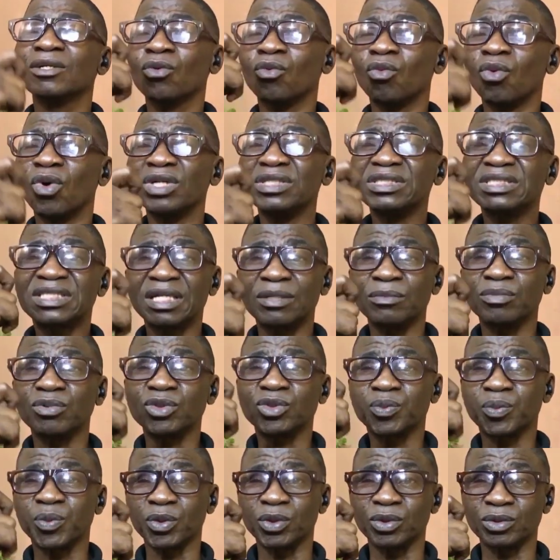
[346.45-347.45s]
1
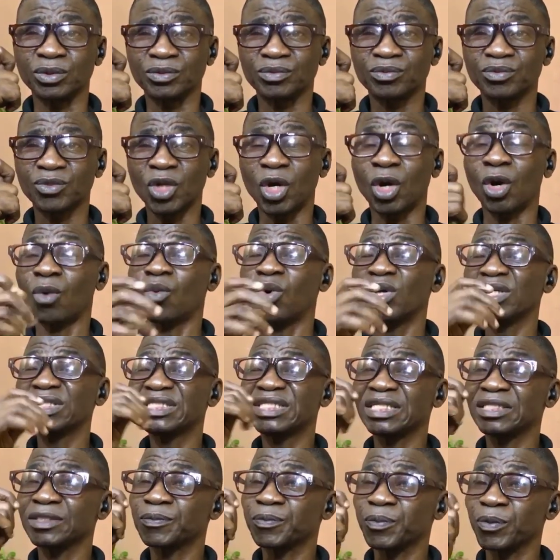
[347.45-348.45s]
tablespoon or 1
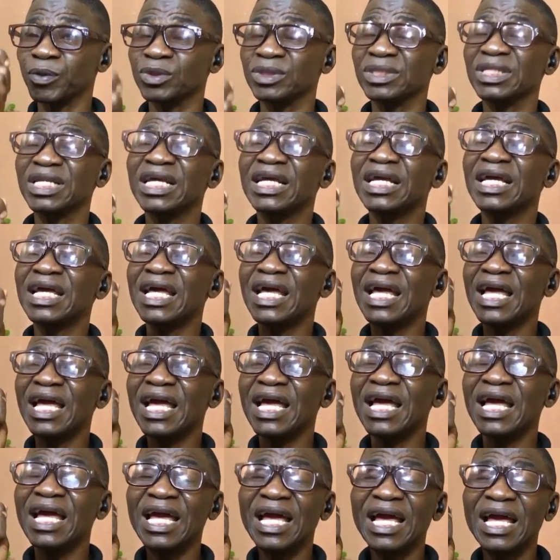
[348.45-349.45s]
teaspoon
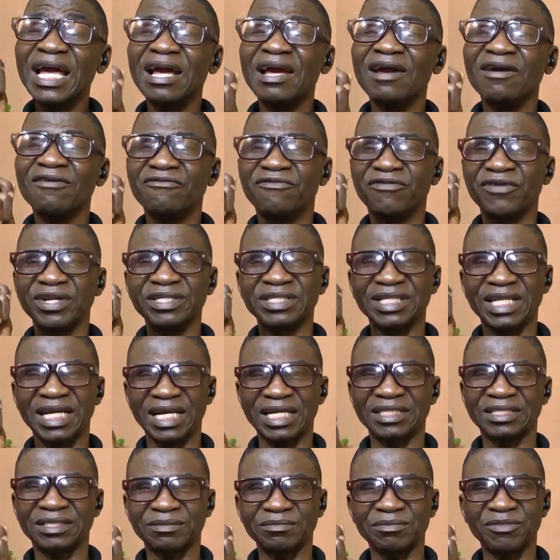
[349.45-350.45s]
every
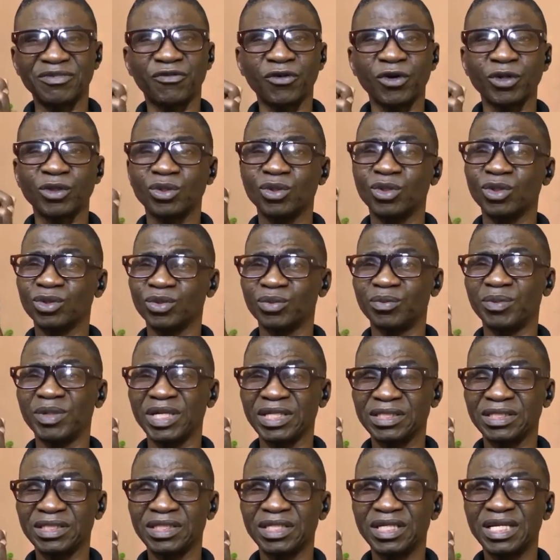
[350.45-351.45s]
night before you go to
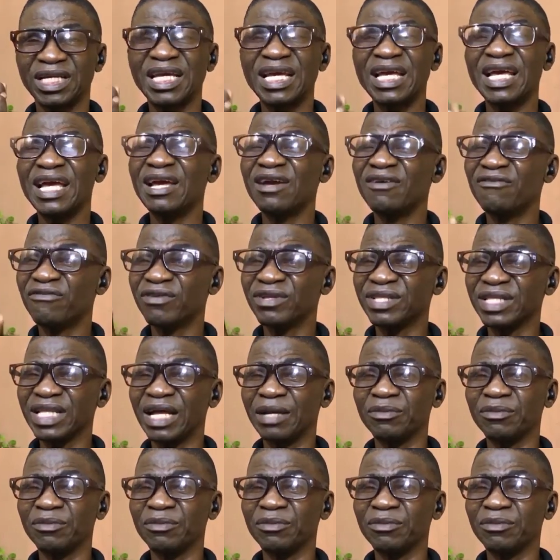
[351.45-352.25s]
bed. Every